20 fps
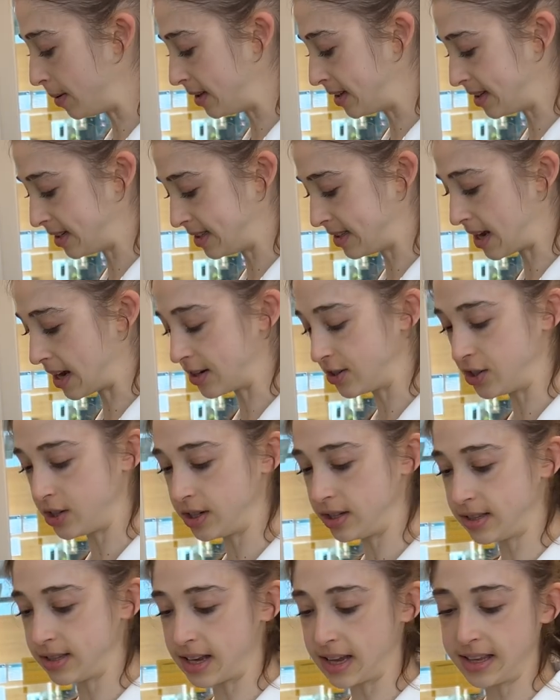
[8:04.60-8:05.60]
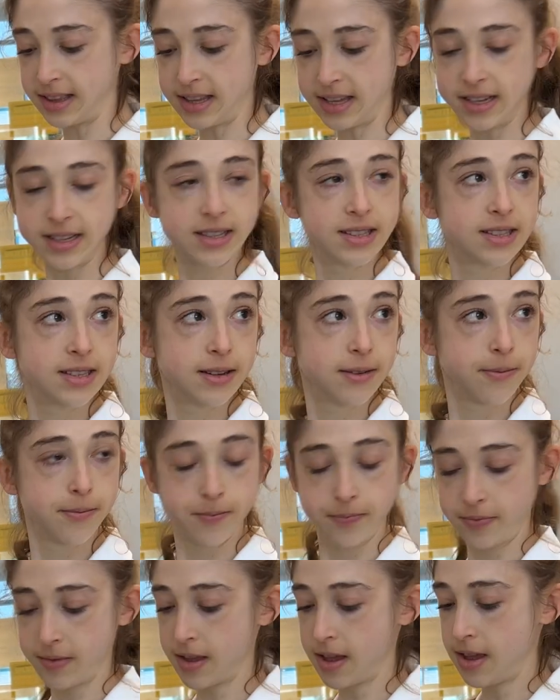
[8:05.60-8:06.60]
into sections like this.
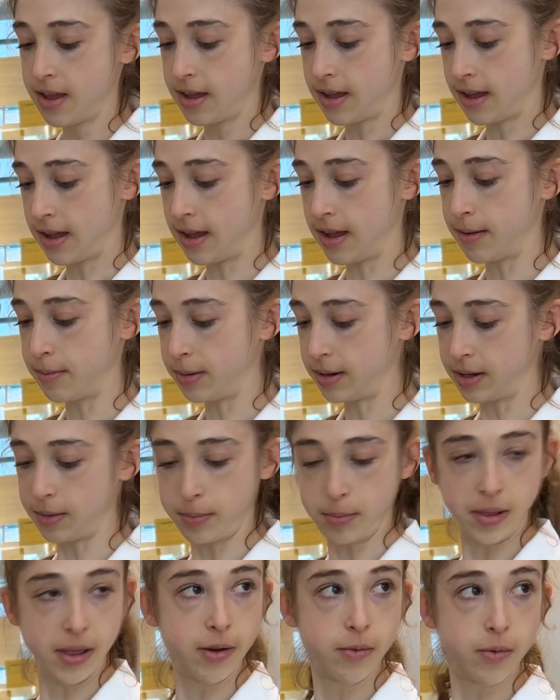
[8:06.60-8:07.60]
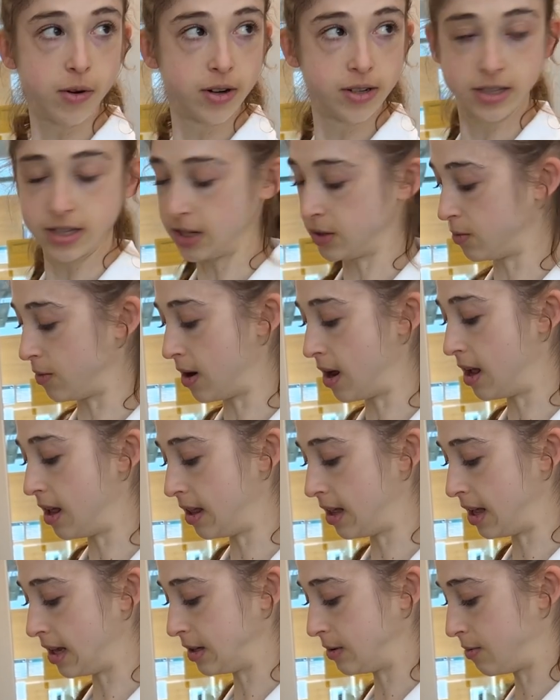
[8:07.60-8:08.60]
Uh, but a plate works as
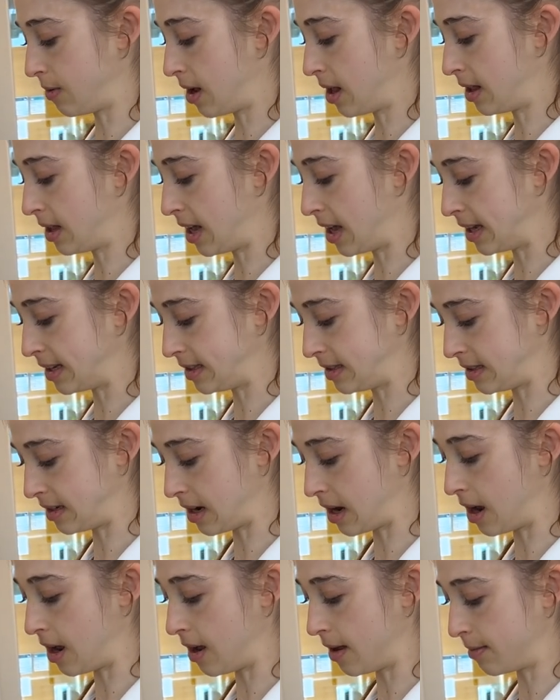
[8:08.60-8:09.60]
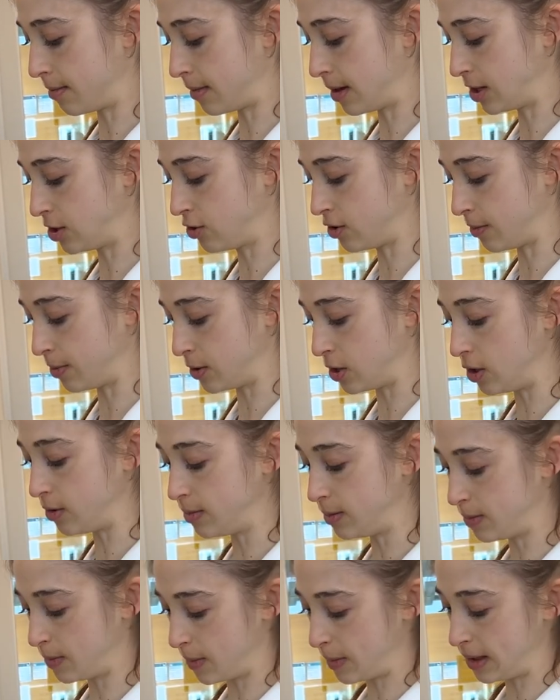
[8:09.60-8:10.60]
well, as well as um, a strip
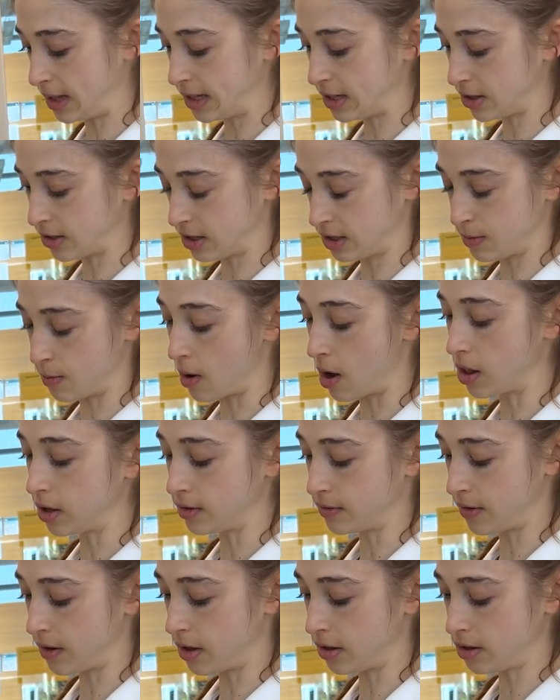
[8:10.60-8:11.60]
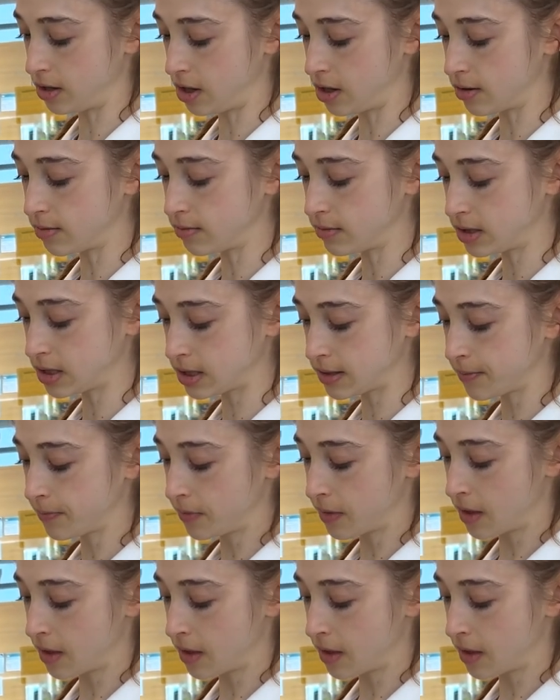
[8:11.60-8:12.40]
tube. These are smaller volumes.